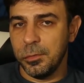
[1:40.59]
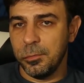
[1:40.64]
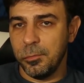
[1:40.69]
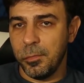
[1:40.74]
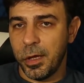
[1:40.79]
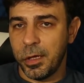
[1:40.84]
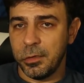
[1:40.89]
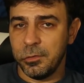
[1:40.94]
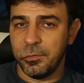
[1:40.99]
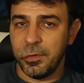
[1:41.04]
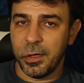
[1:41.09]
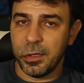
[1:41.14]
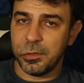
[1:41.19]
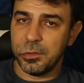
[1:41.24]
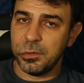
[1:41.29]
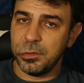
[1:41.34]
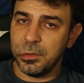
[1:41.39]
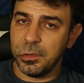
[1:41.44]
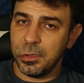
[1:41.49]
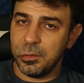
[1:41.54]

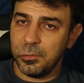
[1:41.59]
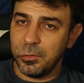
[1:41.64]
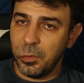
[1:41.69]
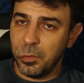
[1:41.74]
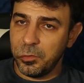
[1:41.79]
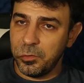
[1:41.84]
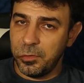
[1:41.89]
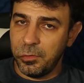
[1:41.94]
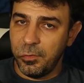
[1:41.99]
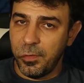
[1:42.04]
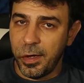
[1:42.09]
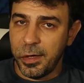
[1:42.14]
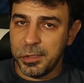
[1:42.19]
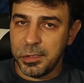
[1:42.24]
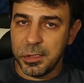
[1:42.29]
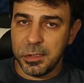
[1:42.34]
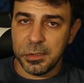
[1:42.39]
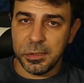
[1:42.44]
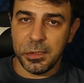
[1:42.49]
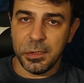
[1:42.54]
manufacturing of those devices